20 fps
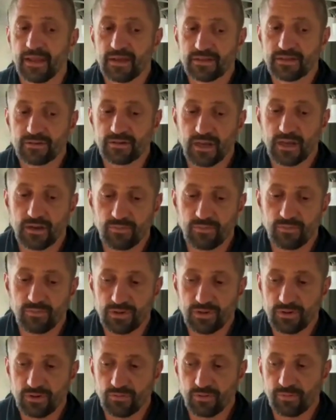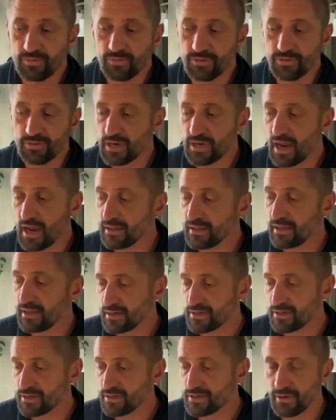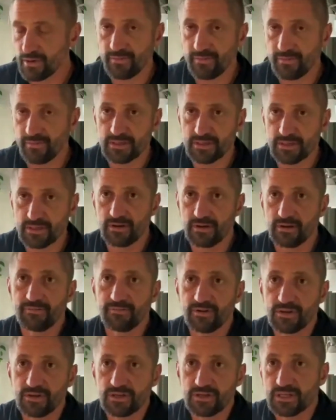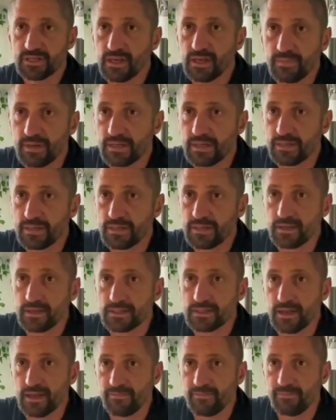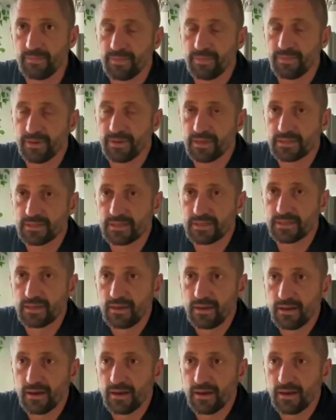So again, we're highlighting and showing a vegetarian version today, but it does have meat-based